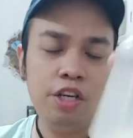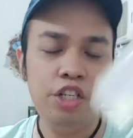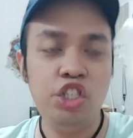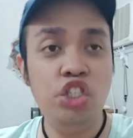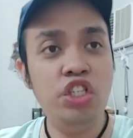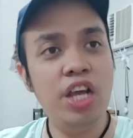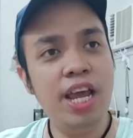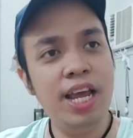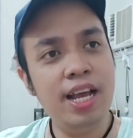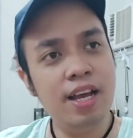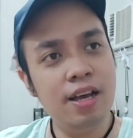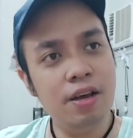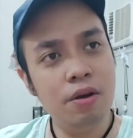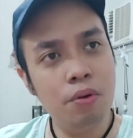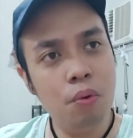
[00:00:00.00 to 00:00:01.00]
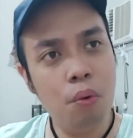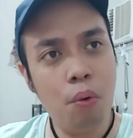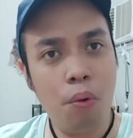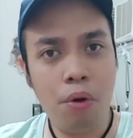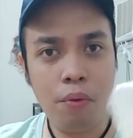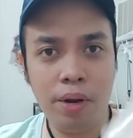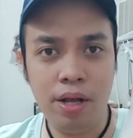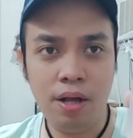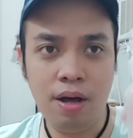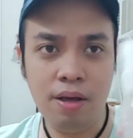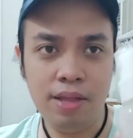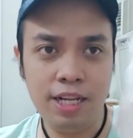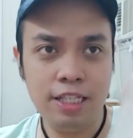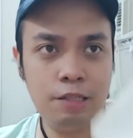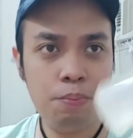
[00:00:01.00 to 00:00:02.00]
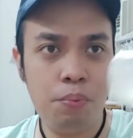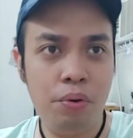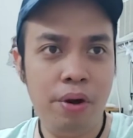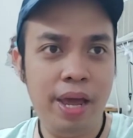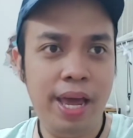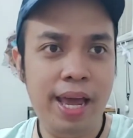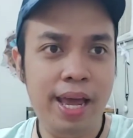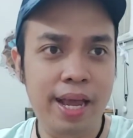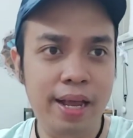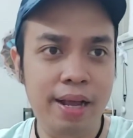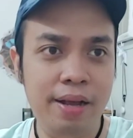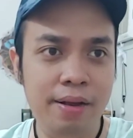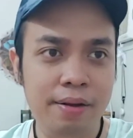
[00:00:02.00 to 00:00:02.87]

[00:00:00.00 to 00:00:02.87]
shake, or what do you call that, spray.